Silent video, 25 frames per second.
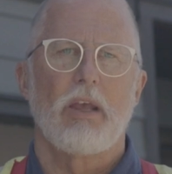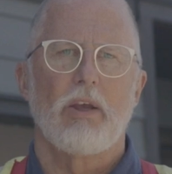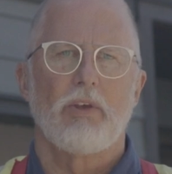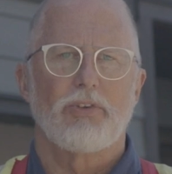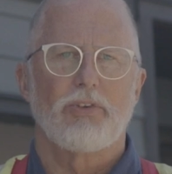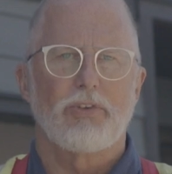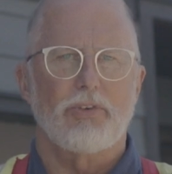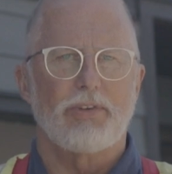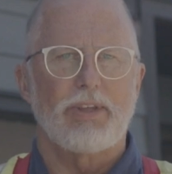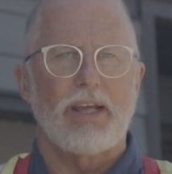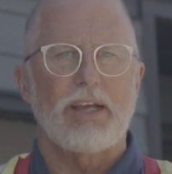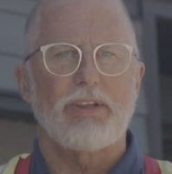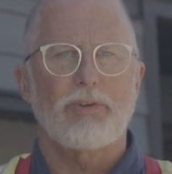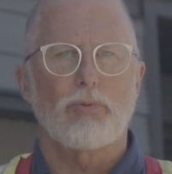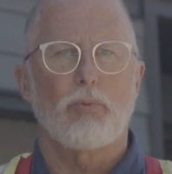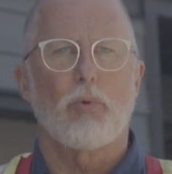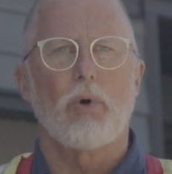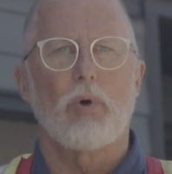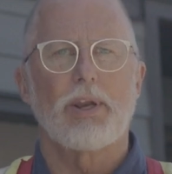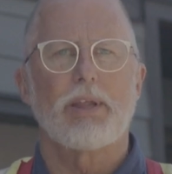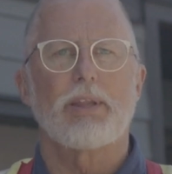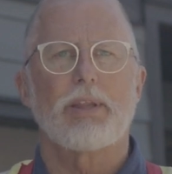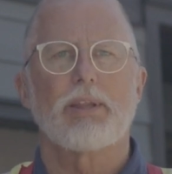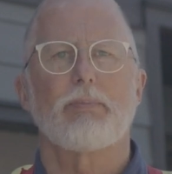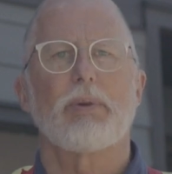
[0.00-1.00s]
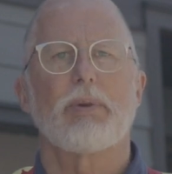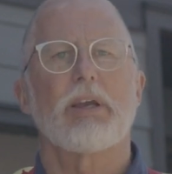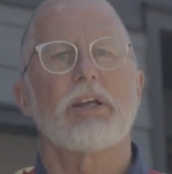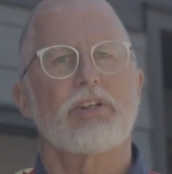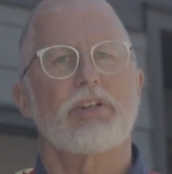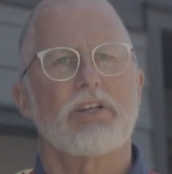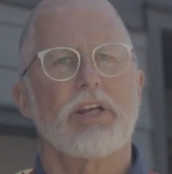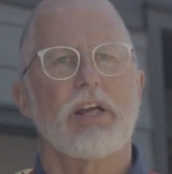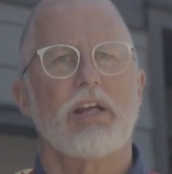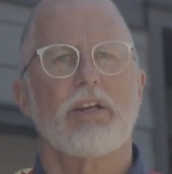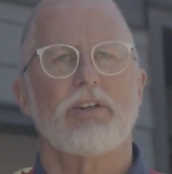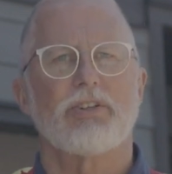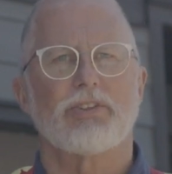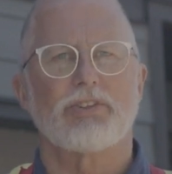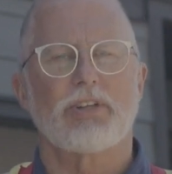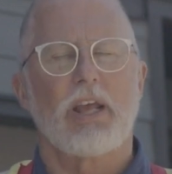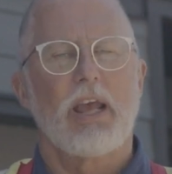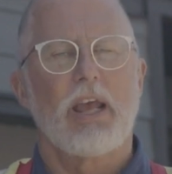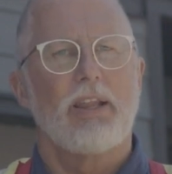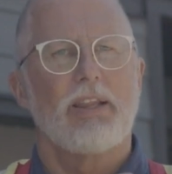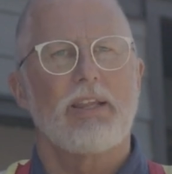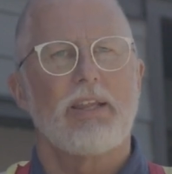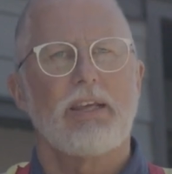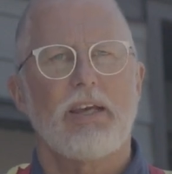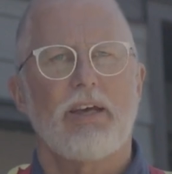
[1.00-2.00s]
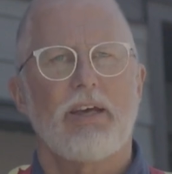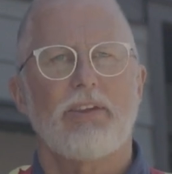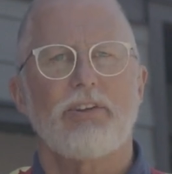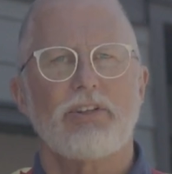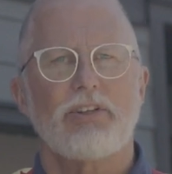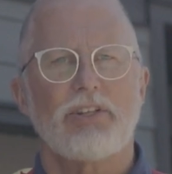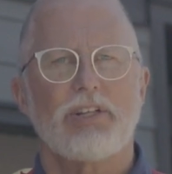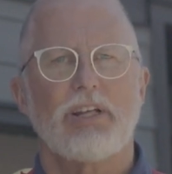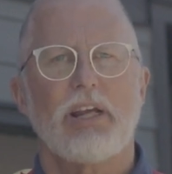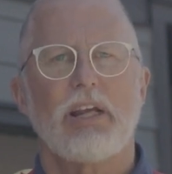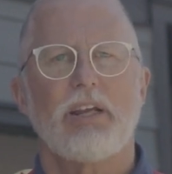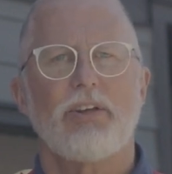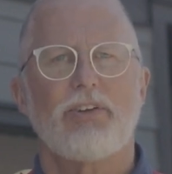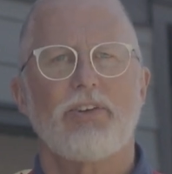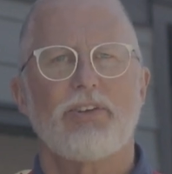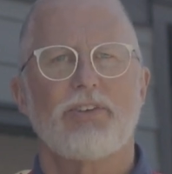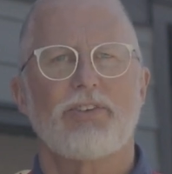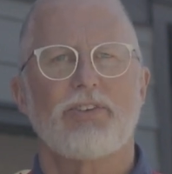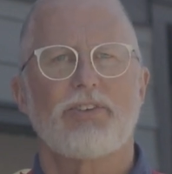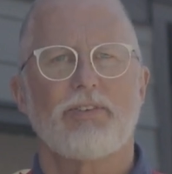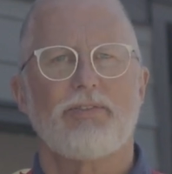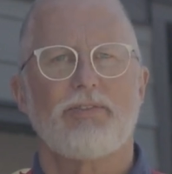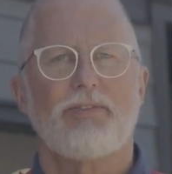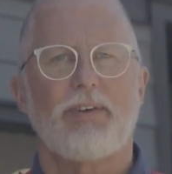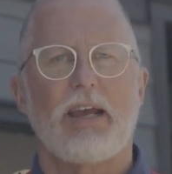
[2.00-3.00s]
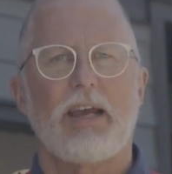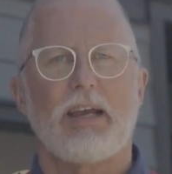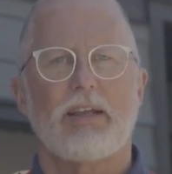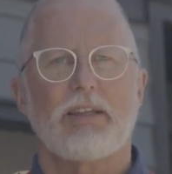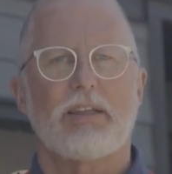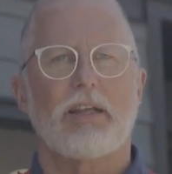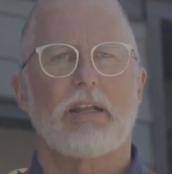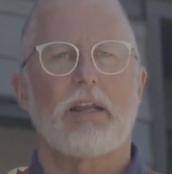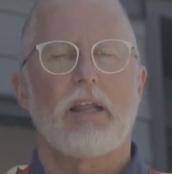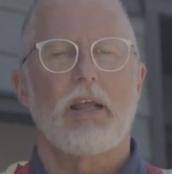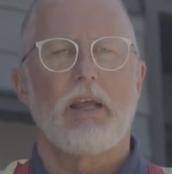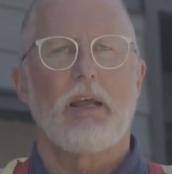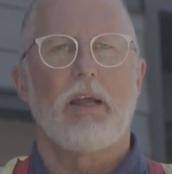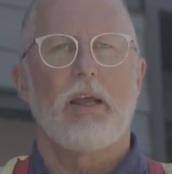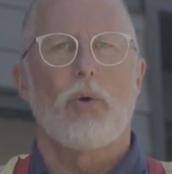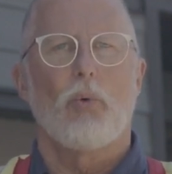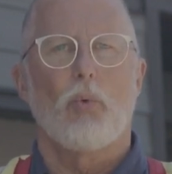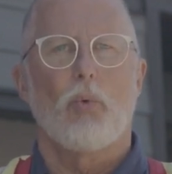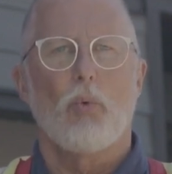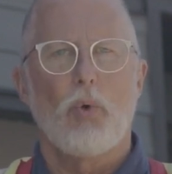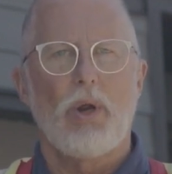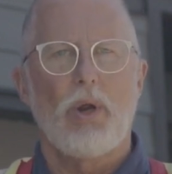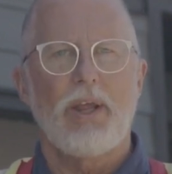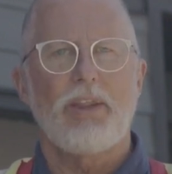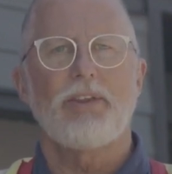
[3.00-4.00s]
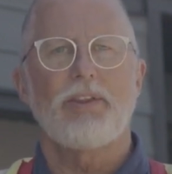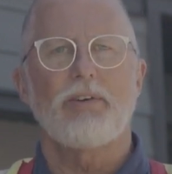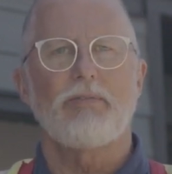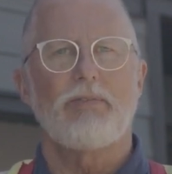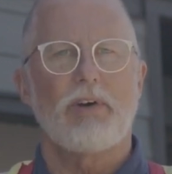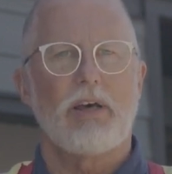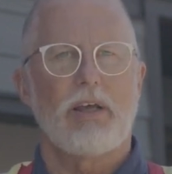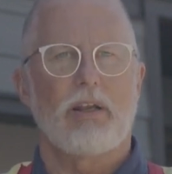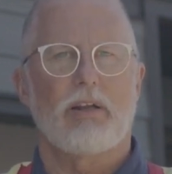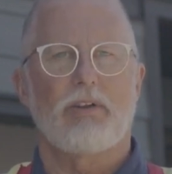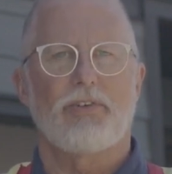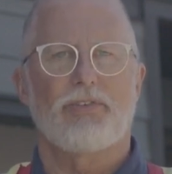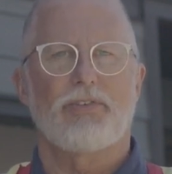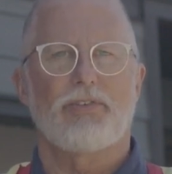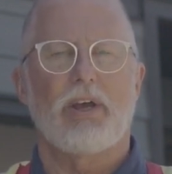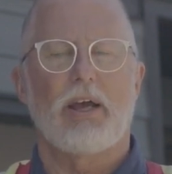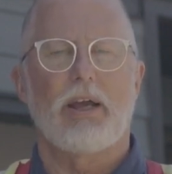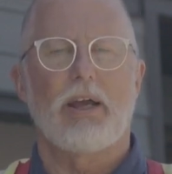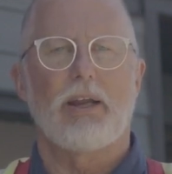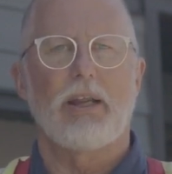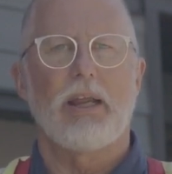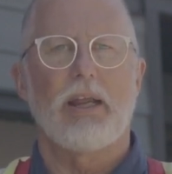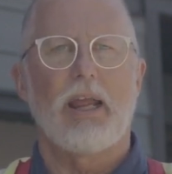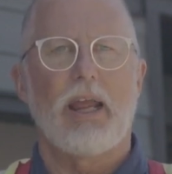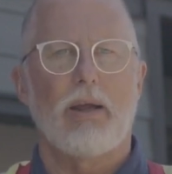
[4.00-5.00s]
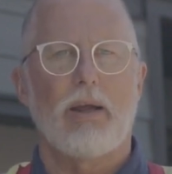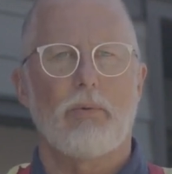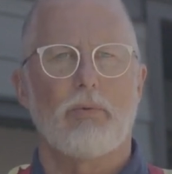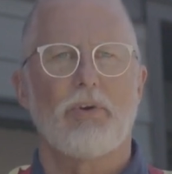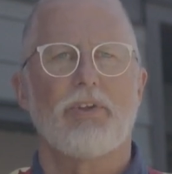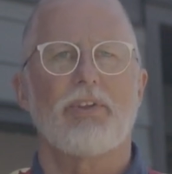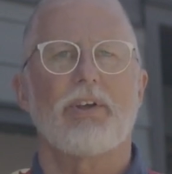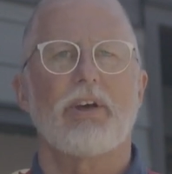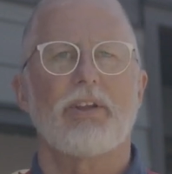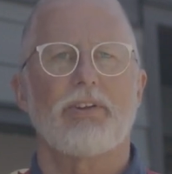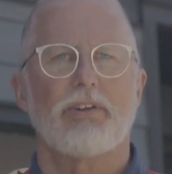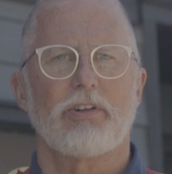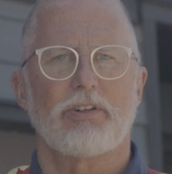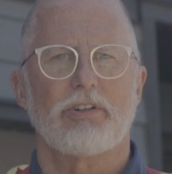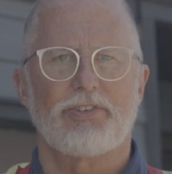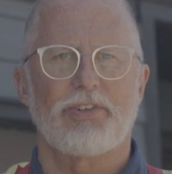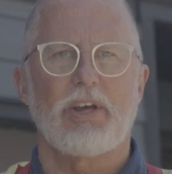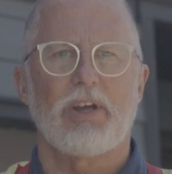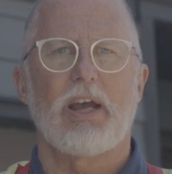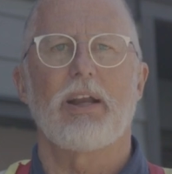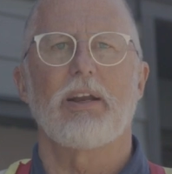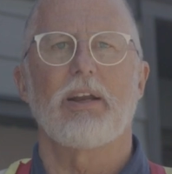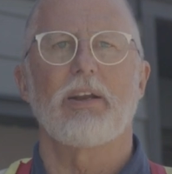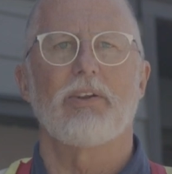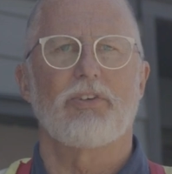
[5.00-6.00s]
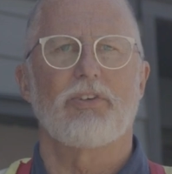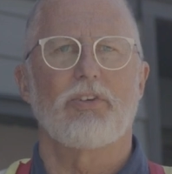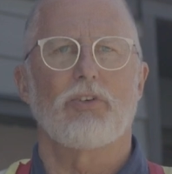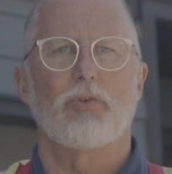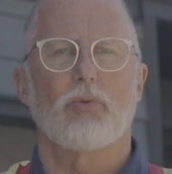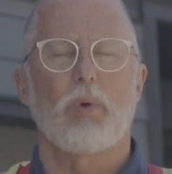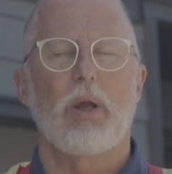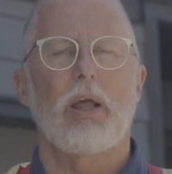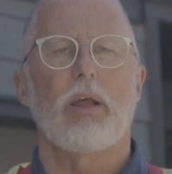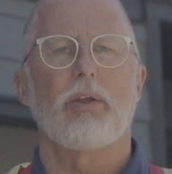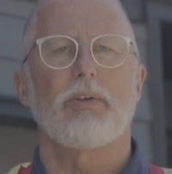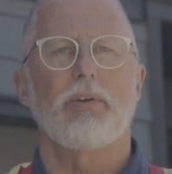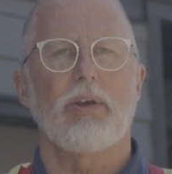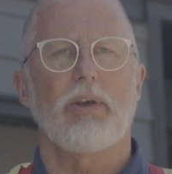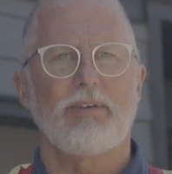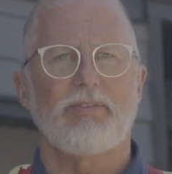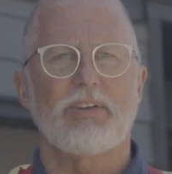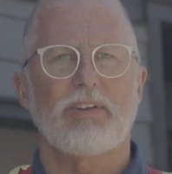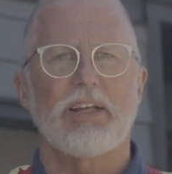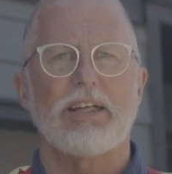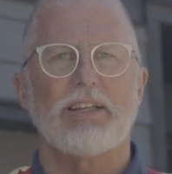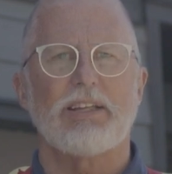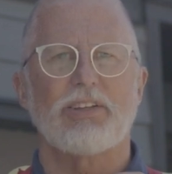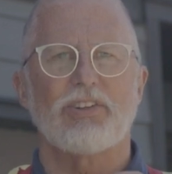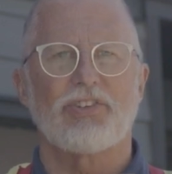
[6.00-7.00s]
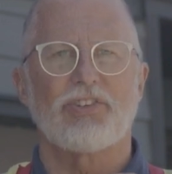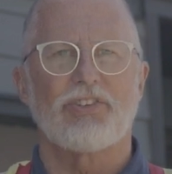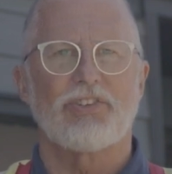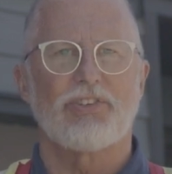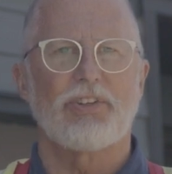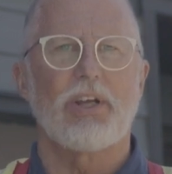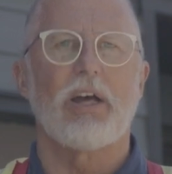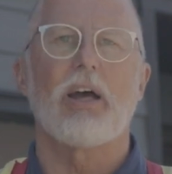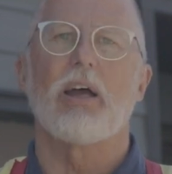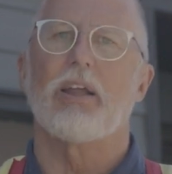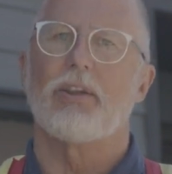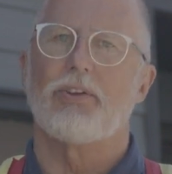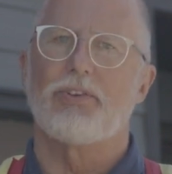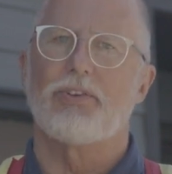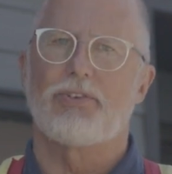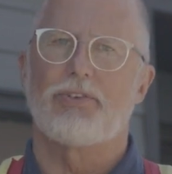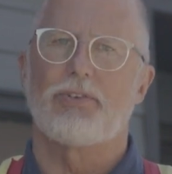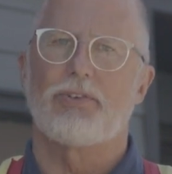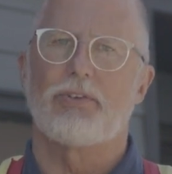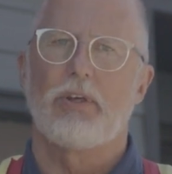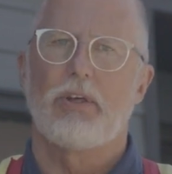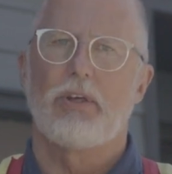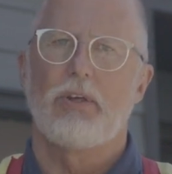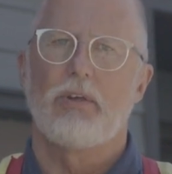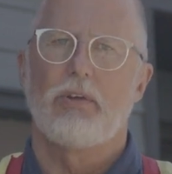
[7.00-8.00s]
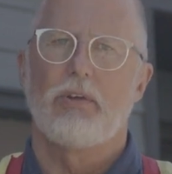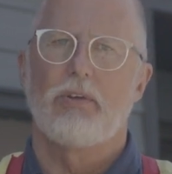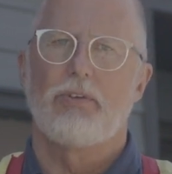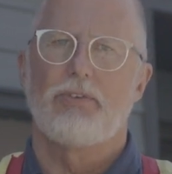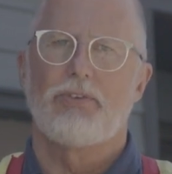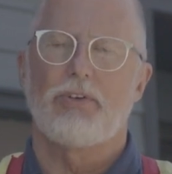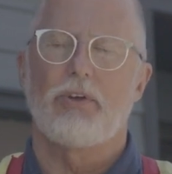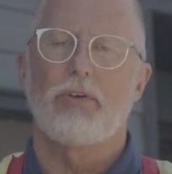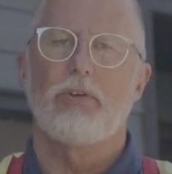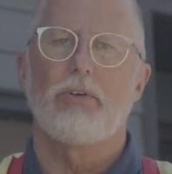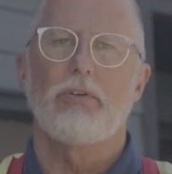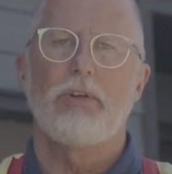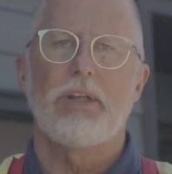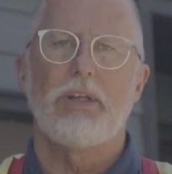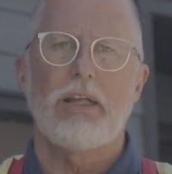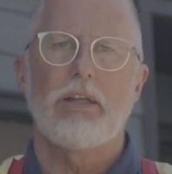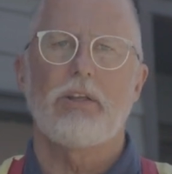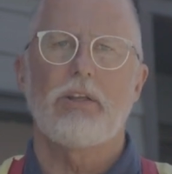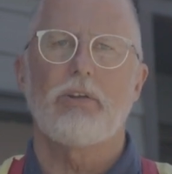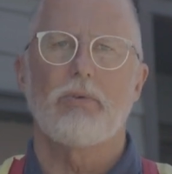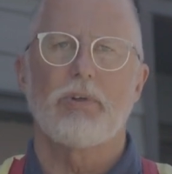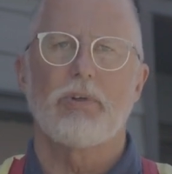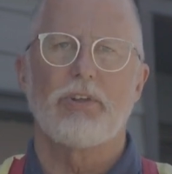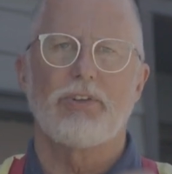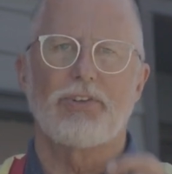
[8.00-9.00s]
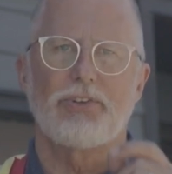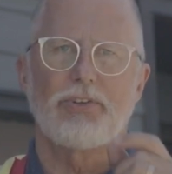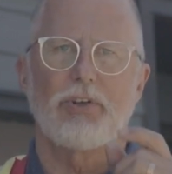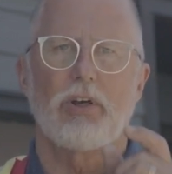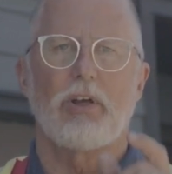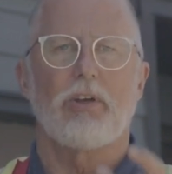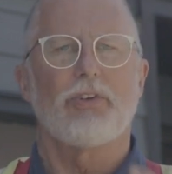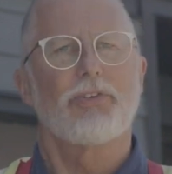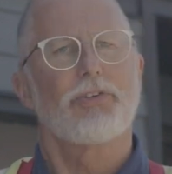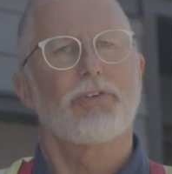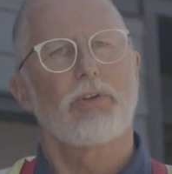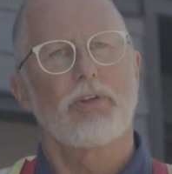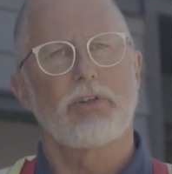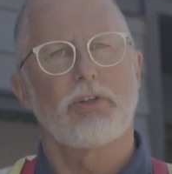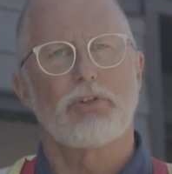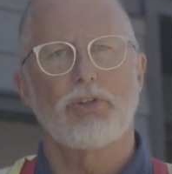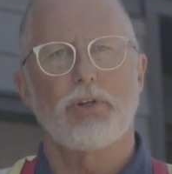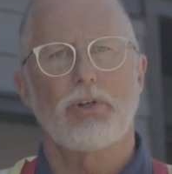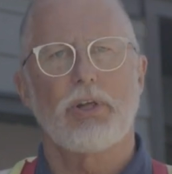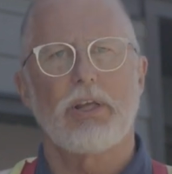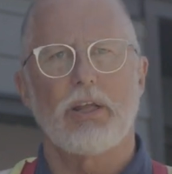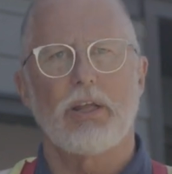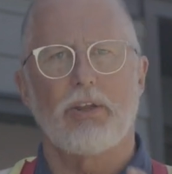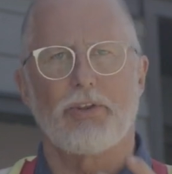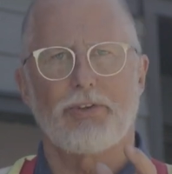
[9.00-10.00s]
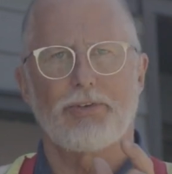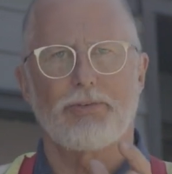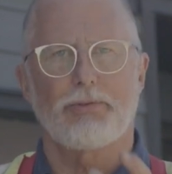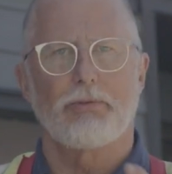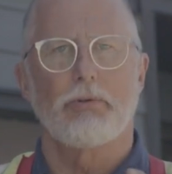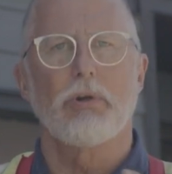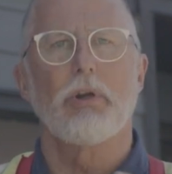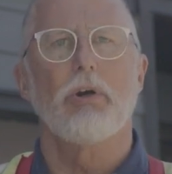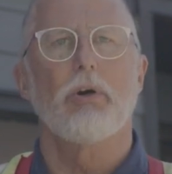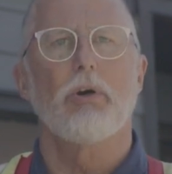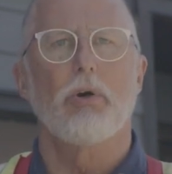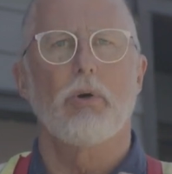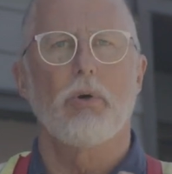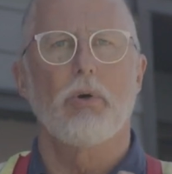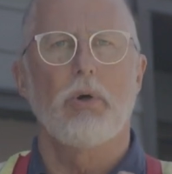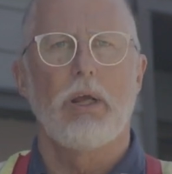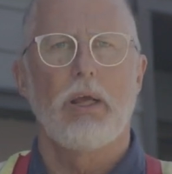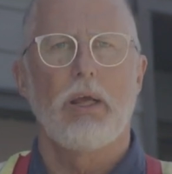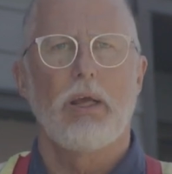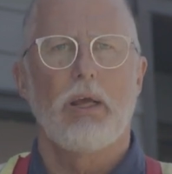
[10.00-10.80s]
So that's one of the big changes. The other change is the fact that with the vinyl siding, and with other sidings as well, you have to hit the studs. So you need to install so that you get through